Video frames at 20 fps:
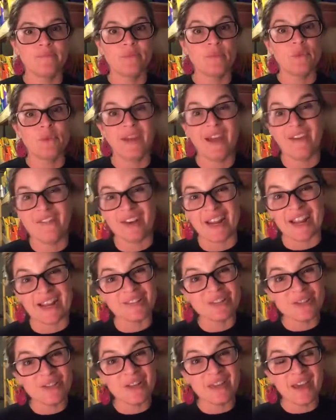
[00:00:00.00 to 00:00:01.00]
do we have an
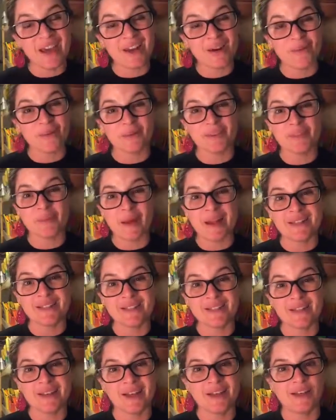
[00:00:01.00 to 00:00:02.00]
answer to that or a
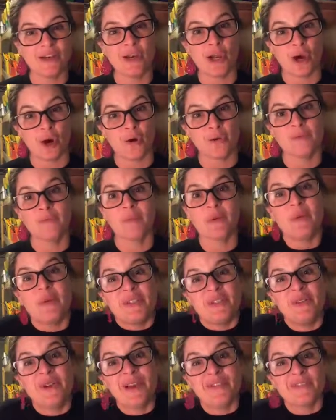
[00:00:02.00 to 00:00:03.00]
response to that? No, but we
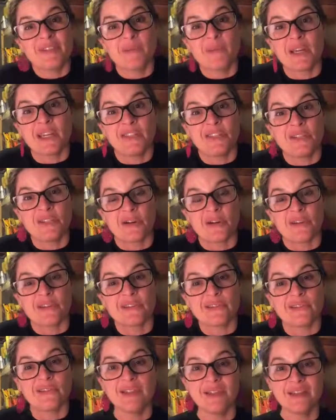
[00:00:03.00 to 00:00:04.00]
do have some
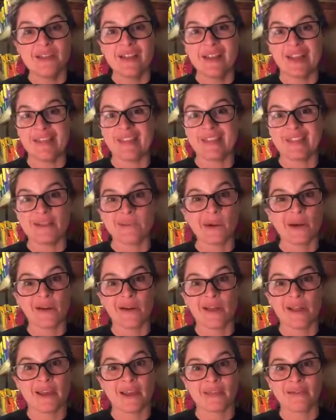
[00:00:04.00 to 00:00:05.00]
concerns. And that's about
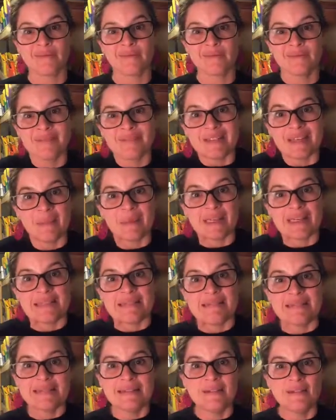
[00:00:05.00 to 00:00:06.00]
all I mean,
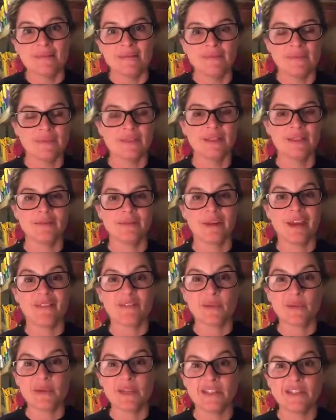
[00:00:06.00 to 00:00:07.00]
we have
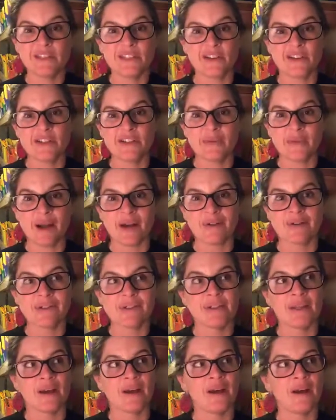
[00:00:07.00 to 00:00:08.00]
some concerns
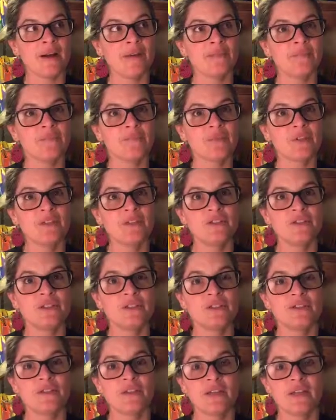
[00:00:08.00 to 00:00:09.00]
about
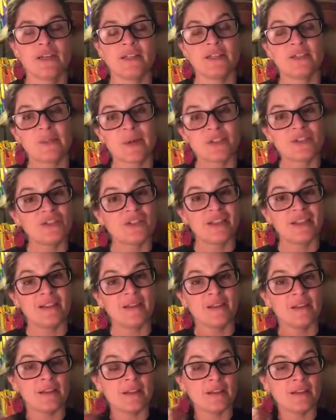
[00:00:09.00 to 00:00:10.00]
just, especially in
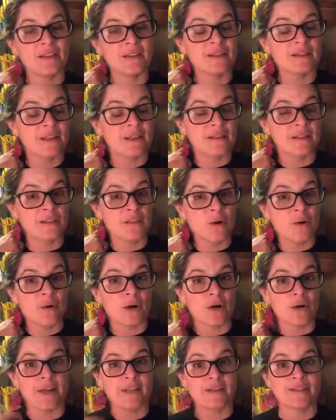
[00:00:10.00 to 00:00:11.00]
the
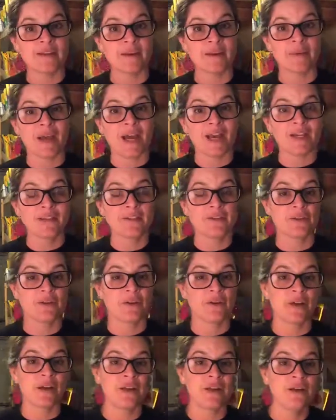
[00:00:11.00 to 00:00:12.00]
lower grades, them not
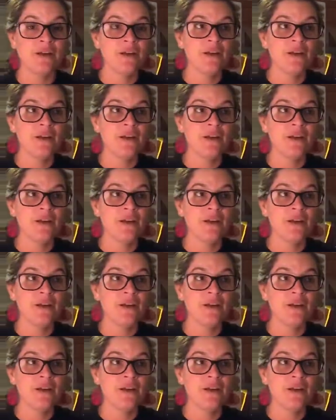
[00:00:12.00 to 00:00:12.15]
considering